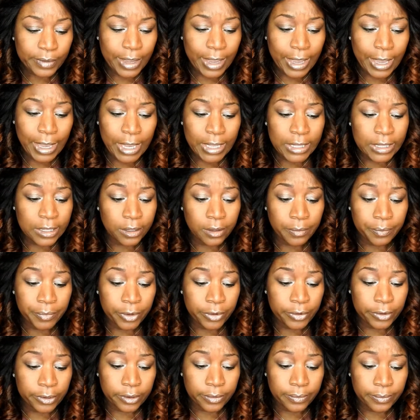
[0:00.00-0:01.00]
I ain't in the
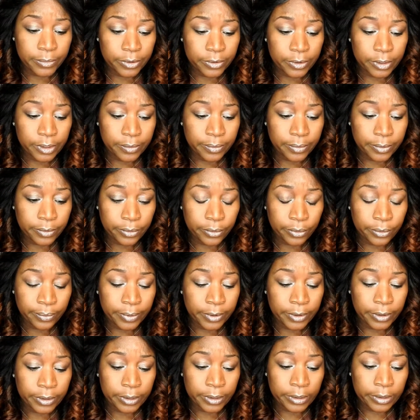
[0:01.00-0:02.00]
beauty community,
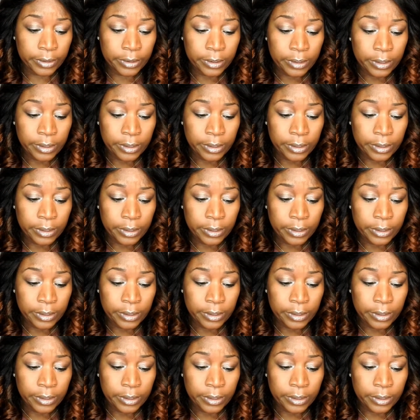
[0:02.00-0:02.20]
but